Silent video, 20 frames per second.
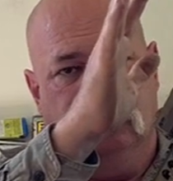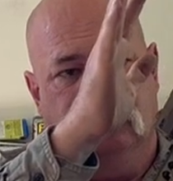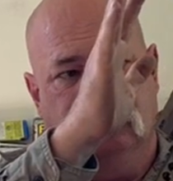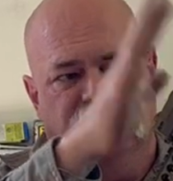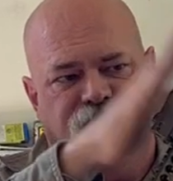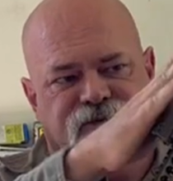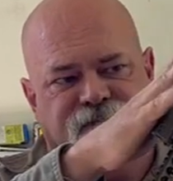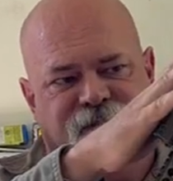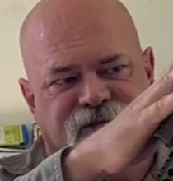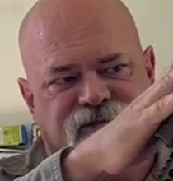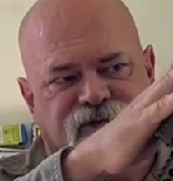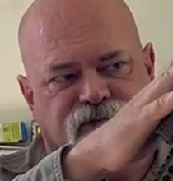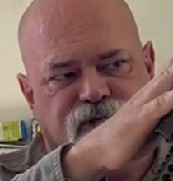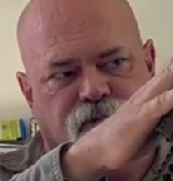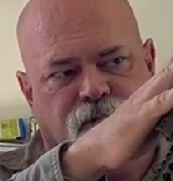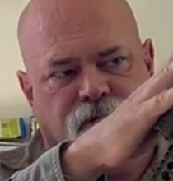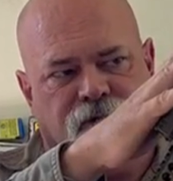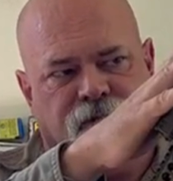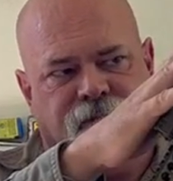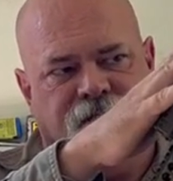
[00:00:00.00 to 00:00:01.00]
Most of my social
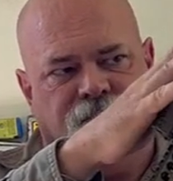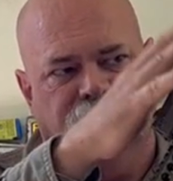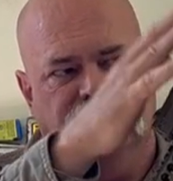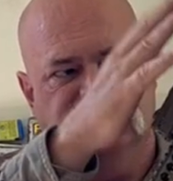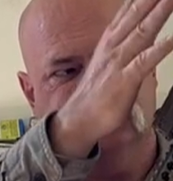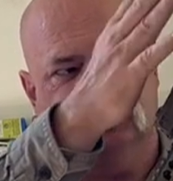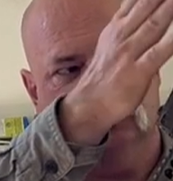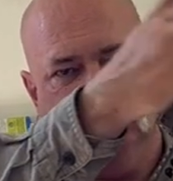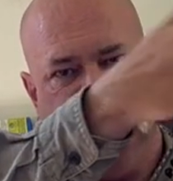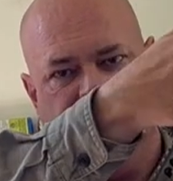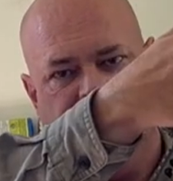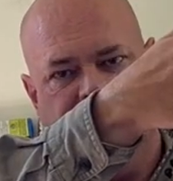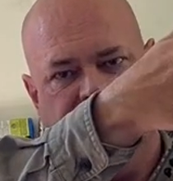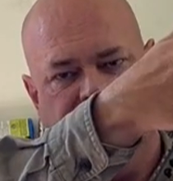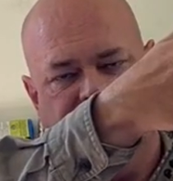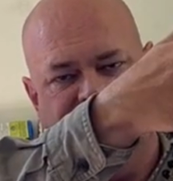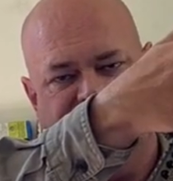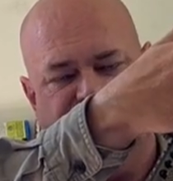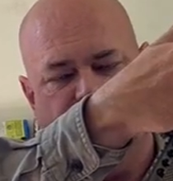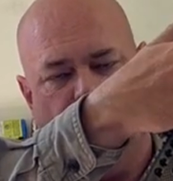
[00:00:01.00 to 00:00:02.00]
work would be closer in and
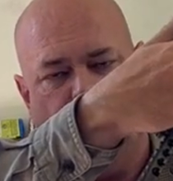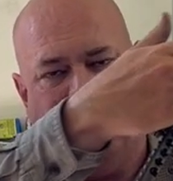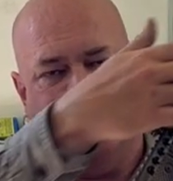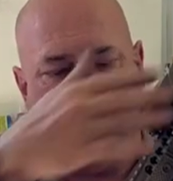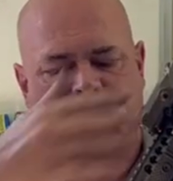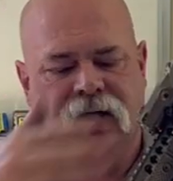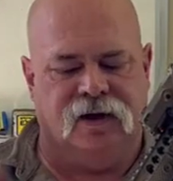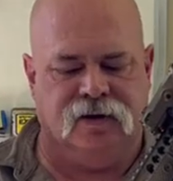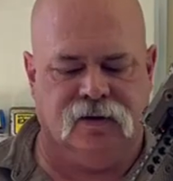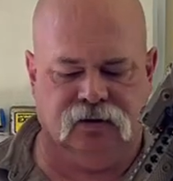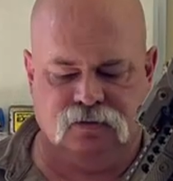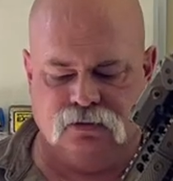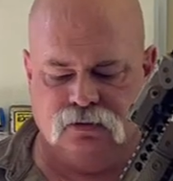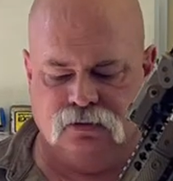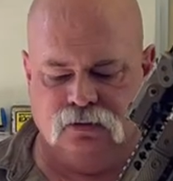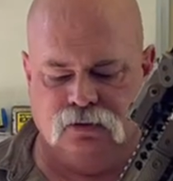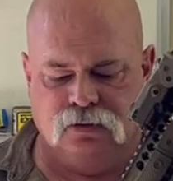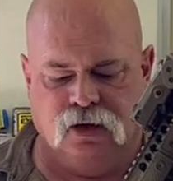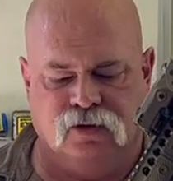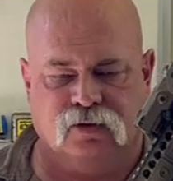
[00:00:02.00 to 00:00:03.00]
have the white light
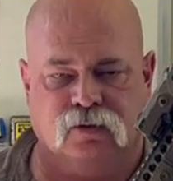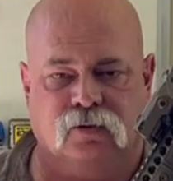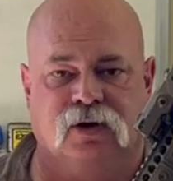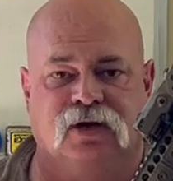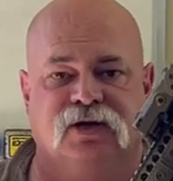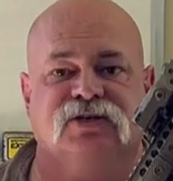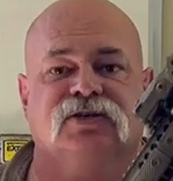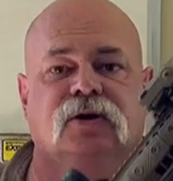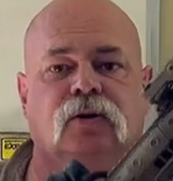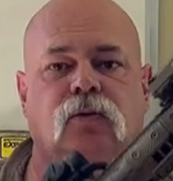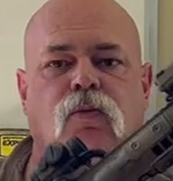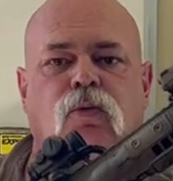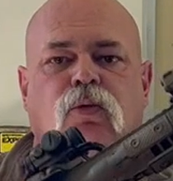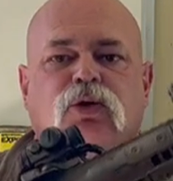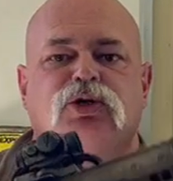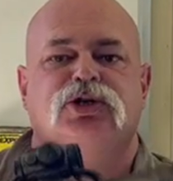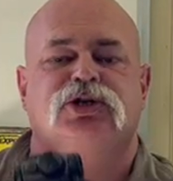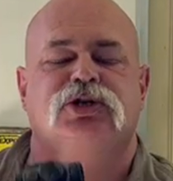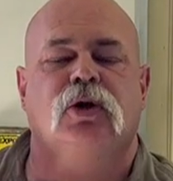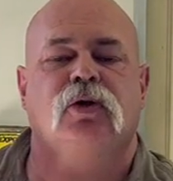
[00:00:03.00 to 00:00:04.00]
otherwise.
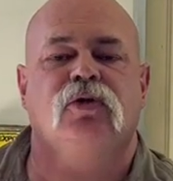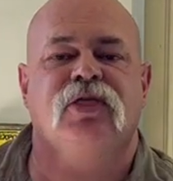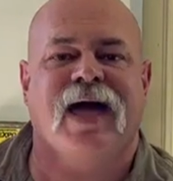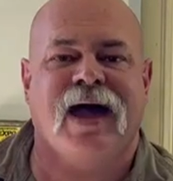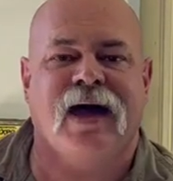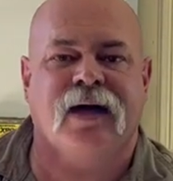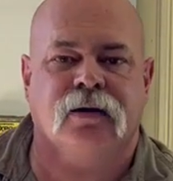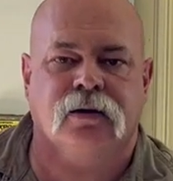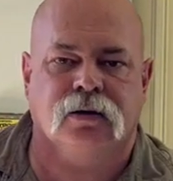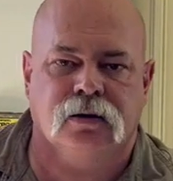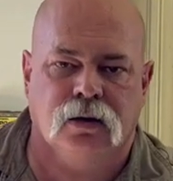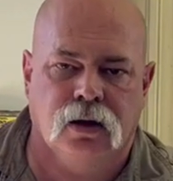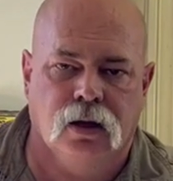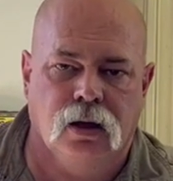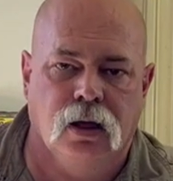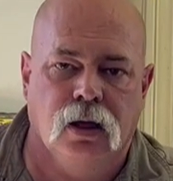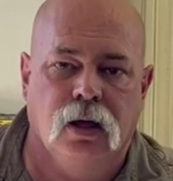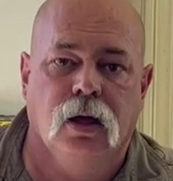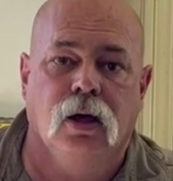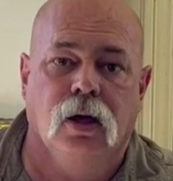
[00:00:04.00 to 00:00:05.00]
We'll show that
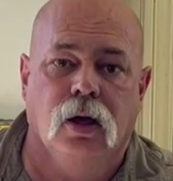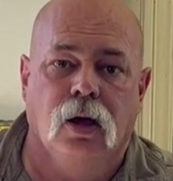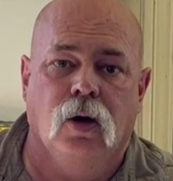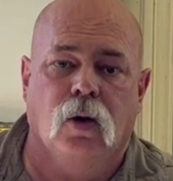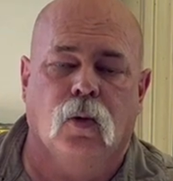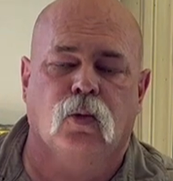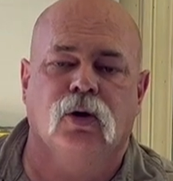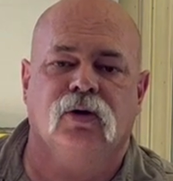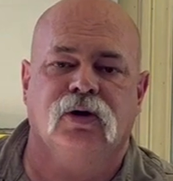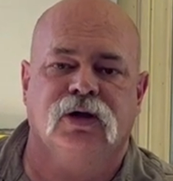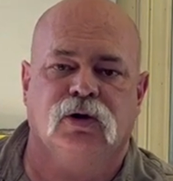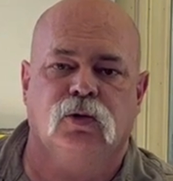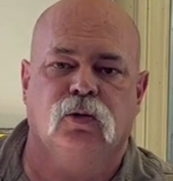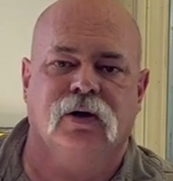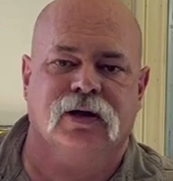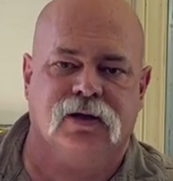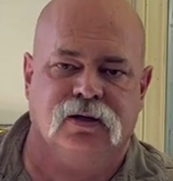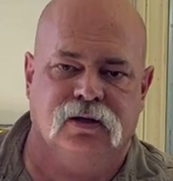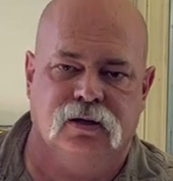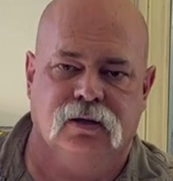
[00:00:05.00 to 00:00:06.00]
really
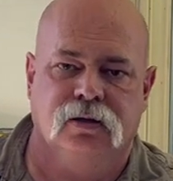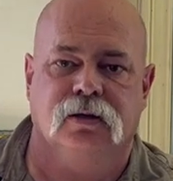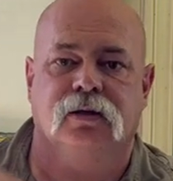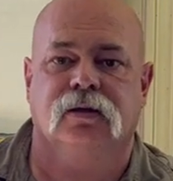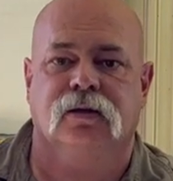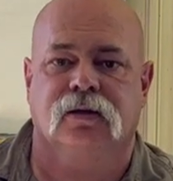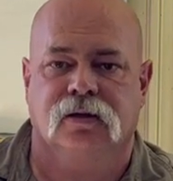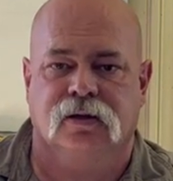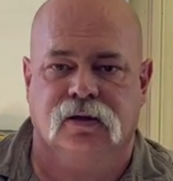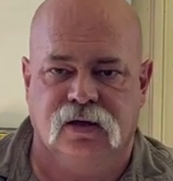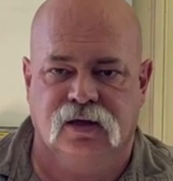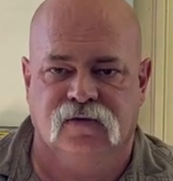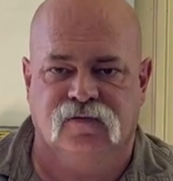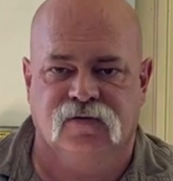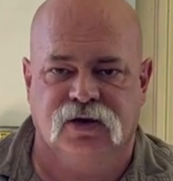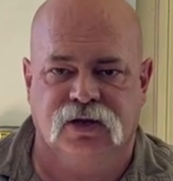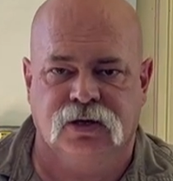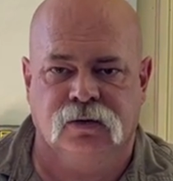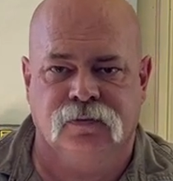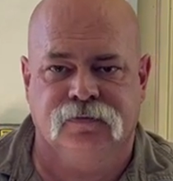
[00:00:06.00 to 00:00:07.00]
quick in a
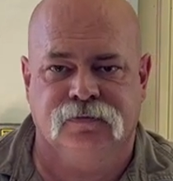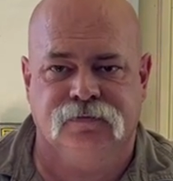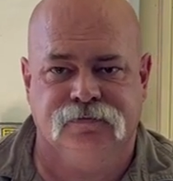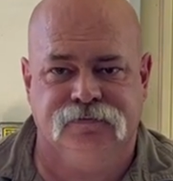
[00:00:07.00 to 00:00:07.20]
video.